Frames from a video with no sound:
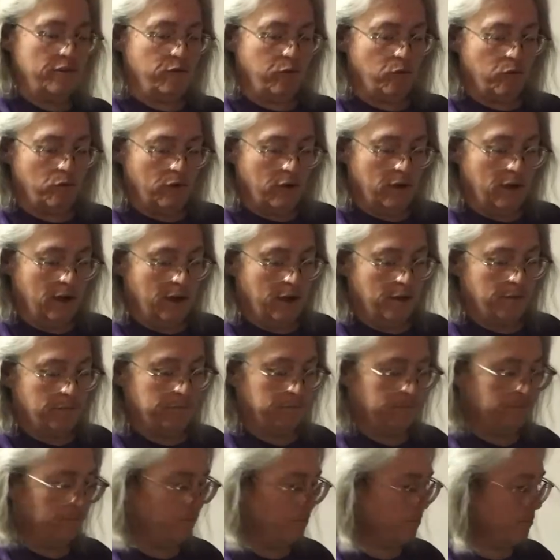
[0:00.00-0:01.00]
of,
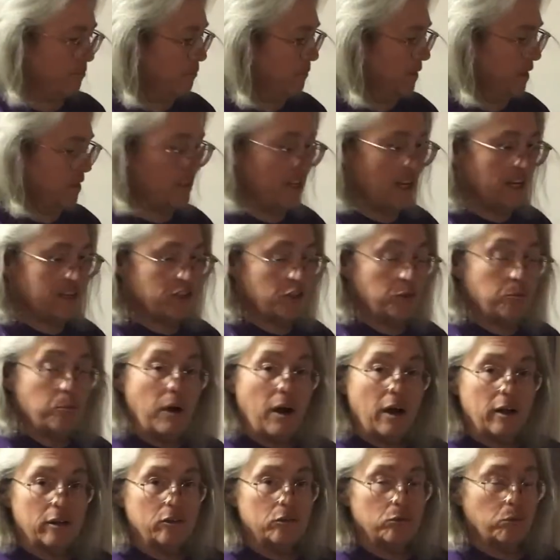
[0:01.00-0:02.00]
it's actually
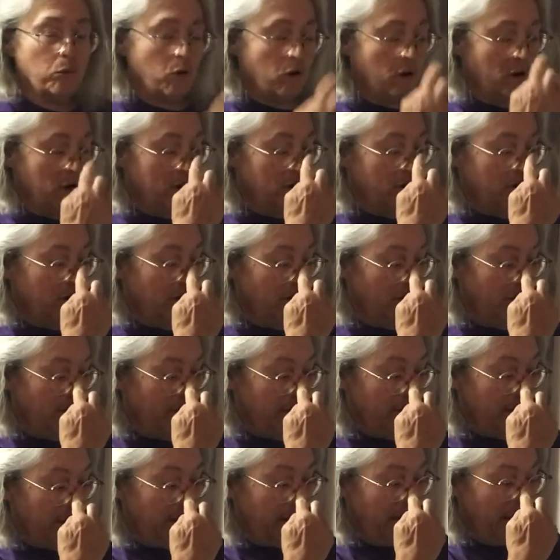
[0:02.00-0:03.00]
bottled water,
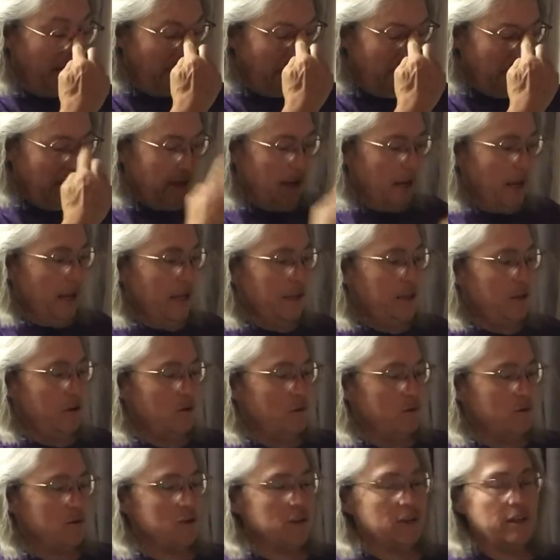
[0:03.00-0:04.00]
and I
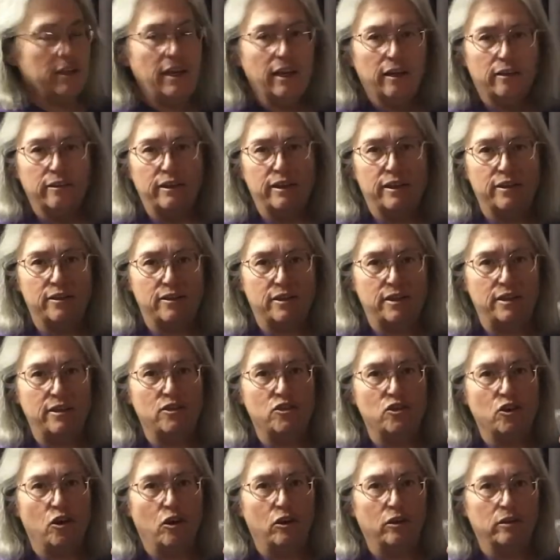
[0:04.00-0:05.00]
use Celtic sea
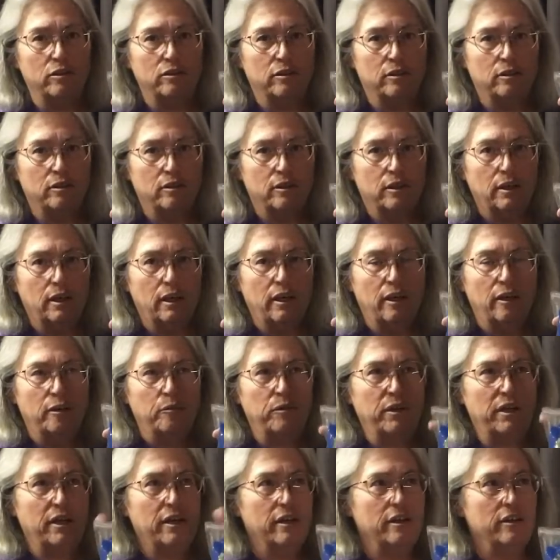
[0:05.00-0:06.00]
salt
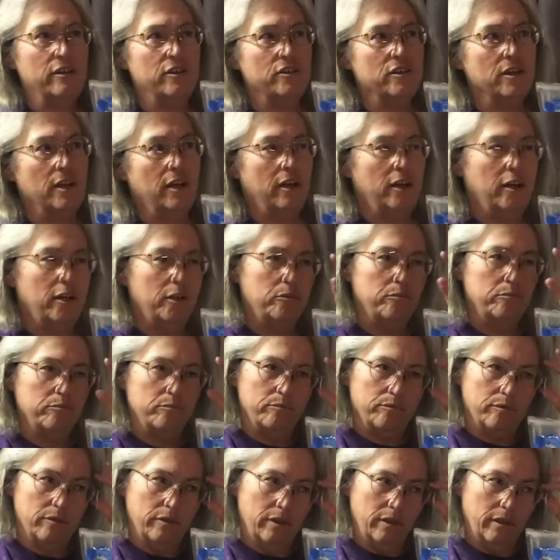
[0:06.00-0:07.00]
because
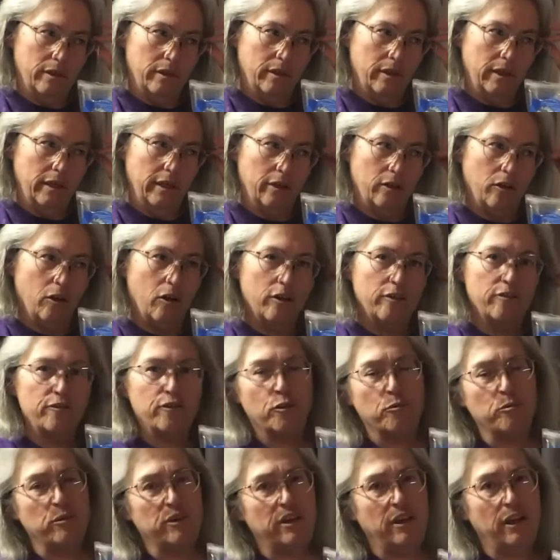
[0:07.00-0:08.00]
in all the
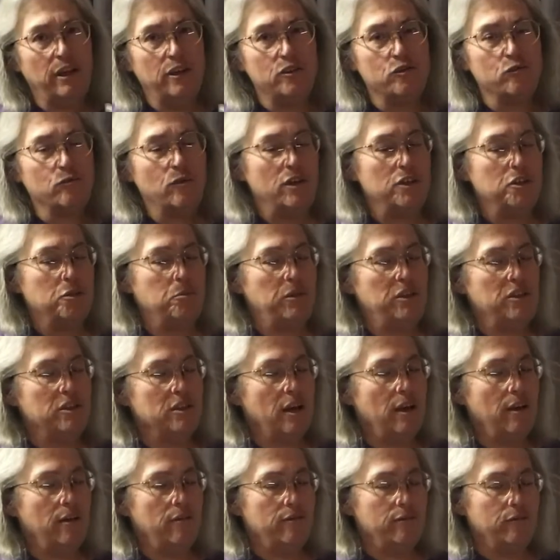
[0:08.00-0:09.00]
fermentation recipes
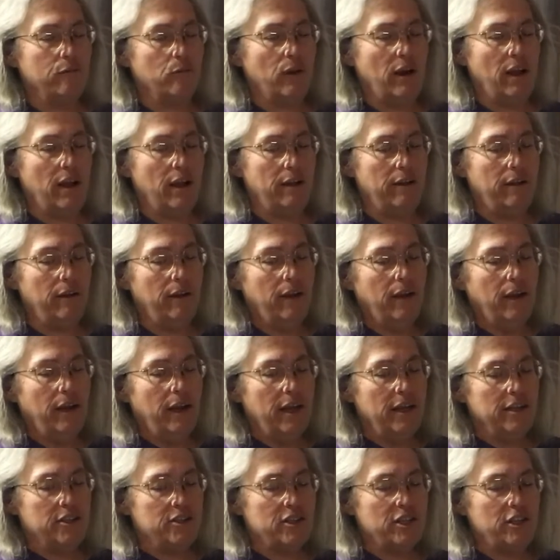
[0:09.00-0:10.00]
I've read,
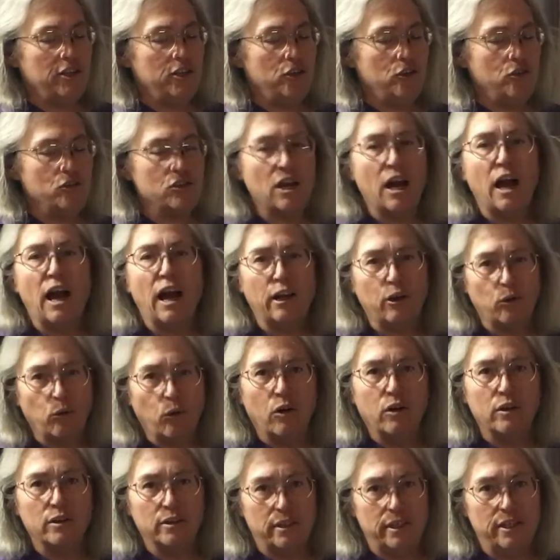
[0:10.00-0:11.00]
it said to use a high
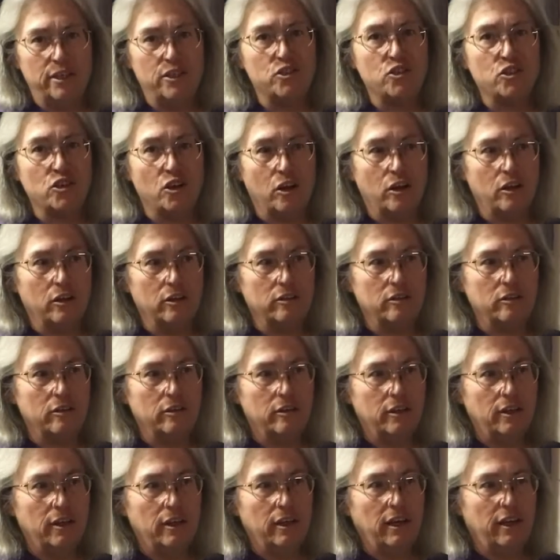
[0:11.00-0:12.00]
quality salt.
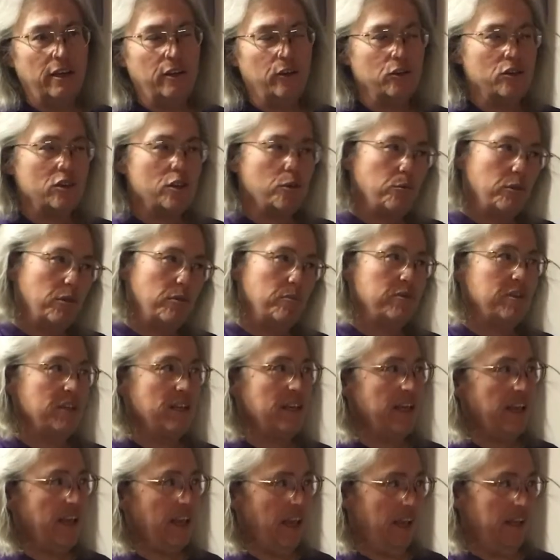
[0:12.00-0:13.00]
I know some of them
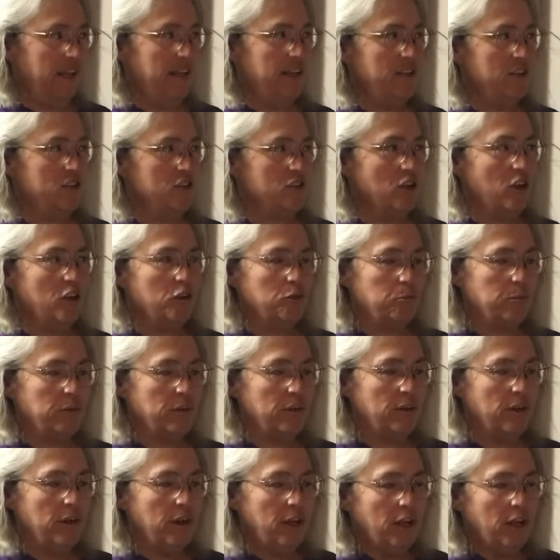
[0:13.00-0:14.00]
say canning salt, but
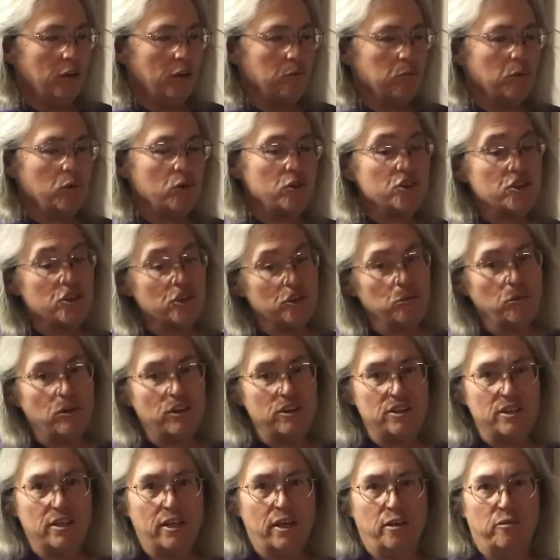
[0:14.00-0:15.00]
most of the
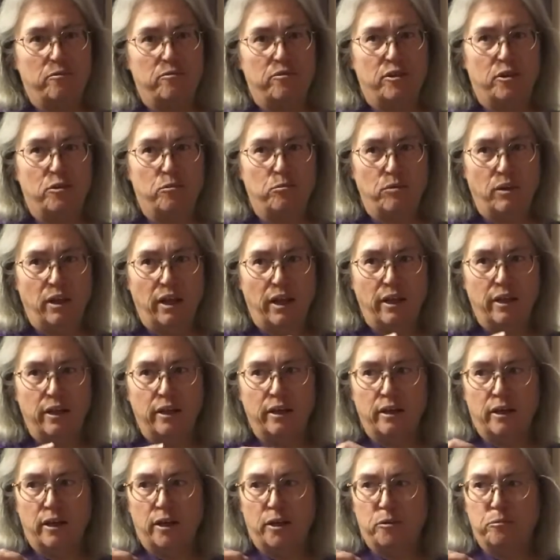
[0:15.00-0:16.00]
ones that come from like
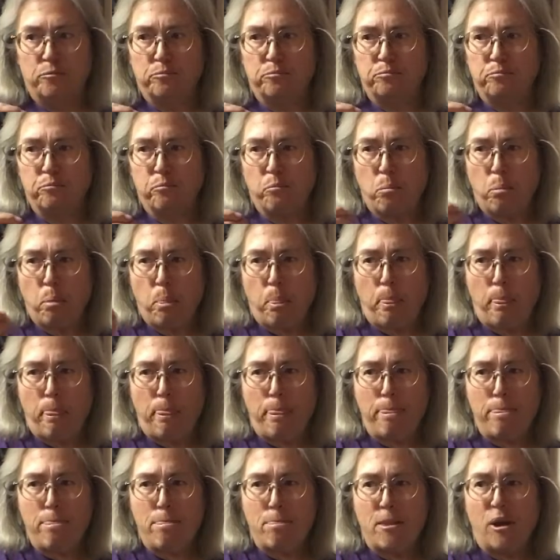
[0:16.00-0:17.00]

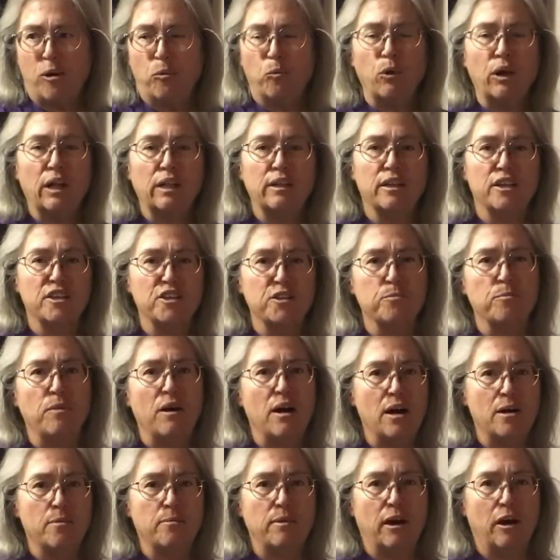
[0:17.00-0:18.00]
Wellness
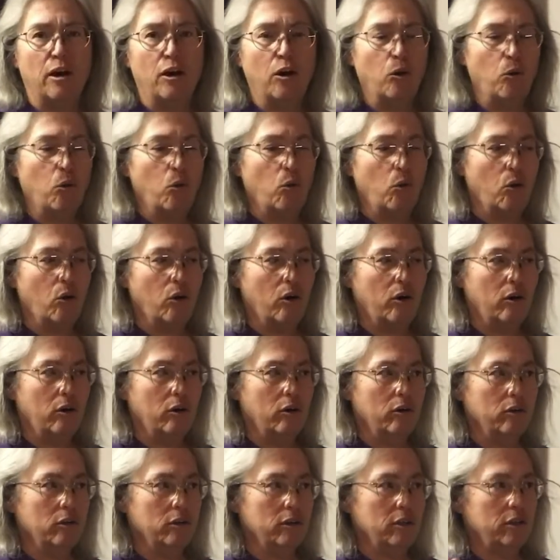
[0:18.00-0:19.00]
Mama
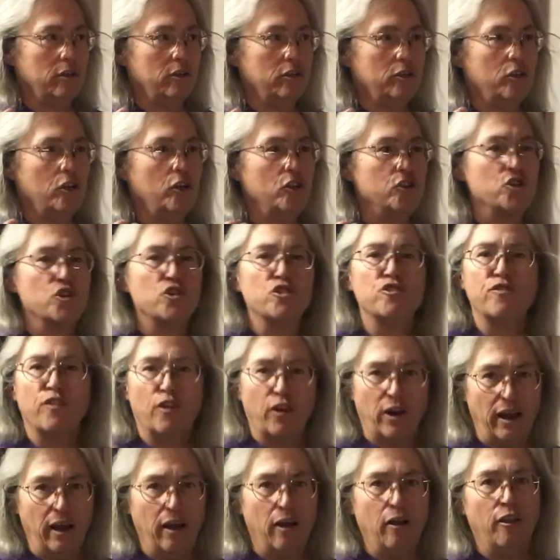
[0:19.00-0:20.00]
or Cultures for
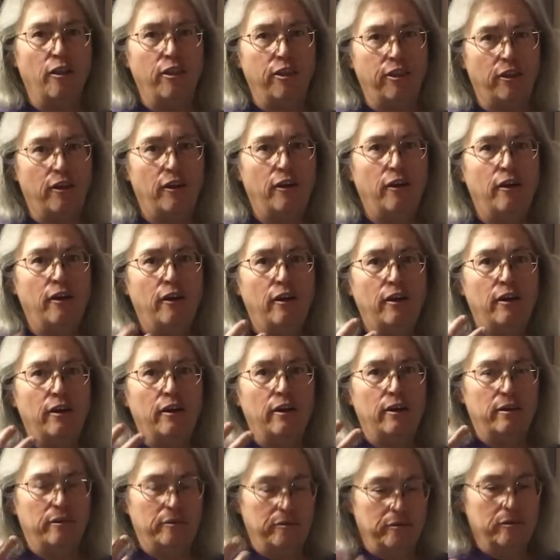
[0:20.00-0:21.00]
Health,
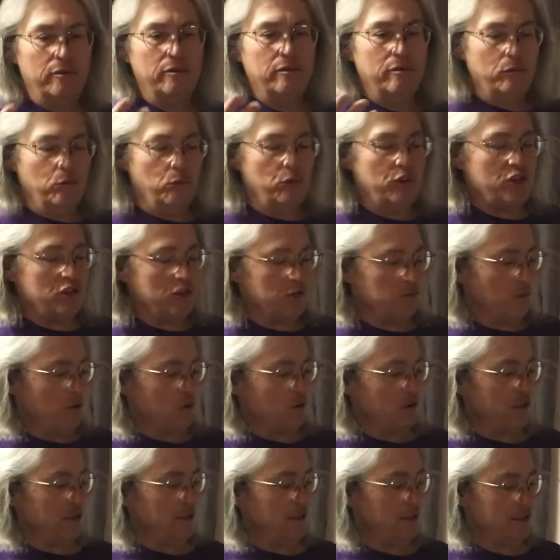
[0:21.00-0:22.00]
which is
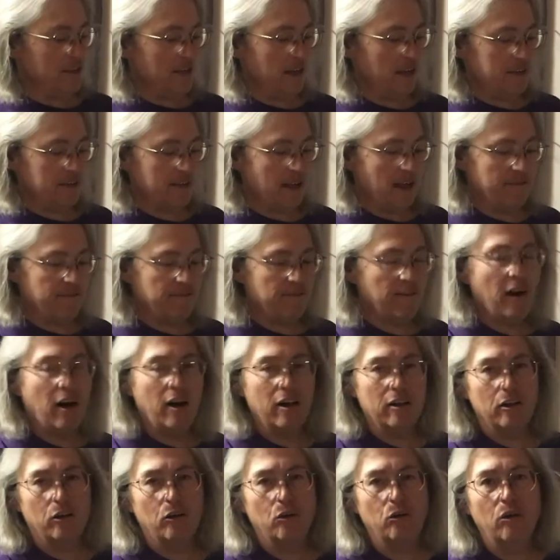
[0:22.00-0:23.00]
mostly the sites I
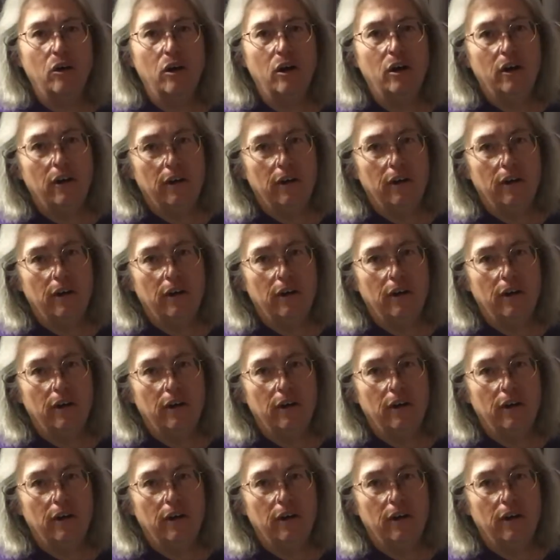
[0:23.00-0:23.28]
follow,